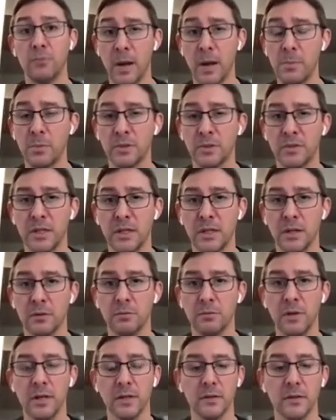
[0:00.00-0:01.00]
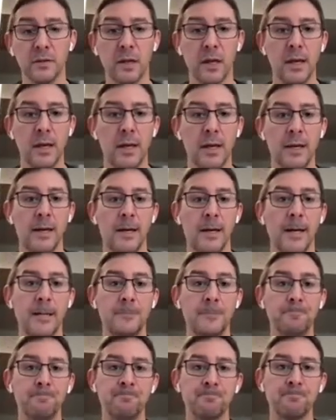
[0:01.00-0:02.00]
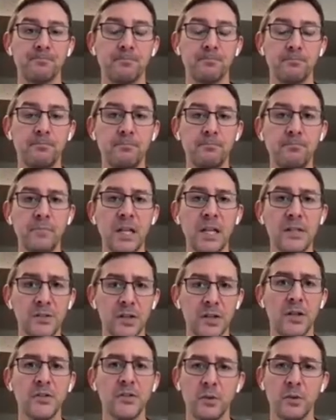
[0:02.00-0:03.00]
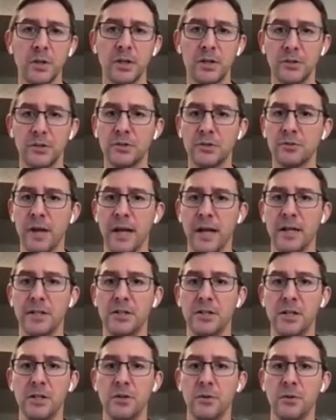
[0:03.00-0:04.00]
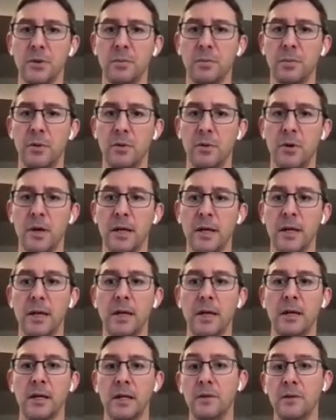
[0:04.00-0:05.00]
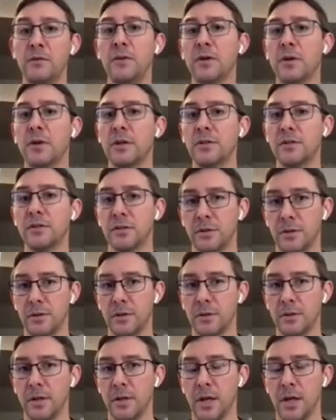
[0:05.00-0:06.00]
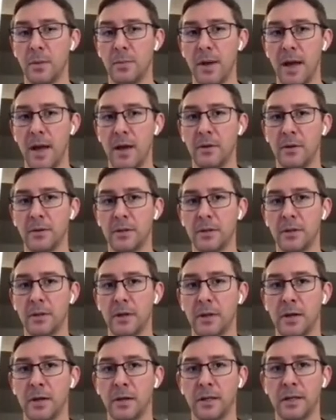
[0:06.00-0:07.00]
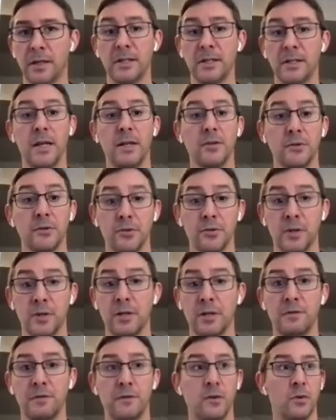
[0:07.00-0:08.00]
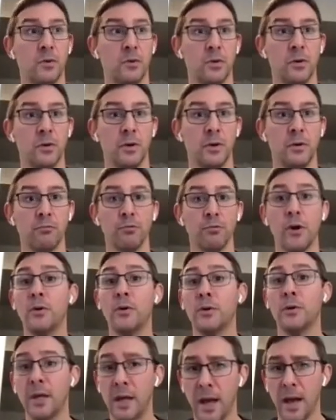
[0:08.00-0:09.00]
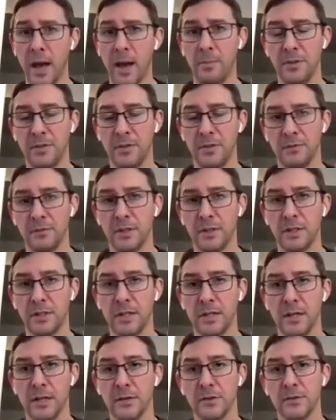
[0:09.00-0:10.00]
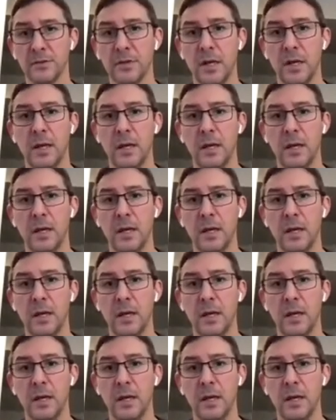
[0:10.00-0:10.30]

represent a risk? Um, it's also a good strategy to employ if you're concerned about container drift or rogue copies of containers.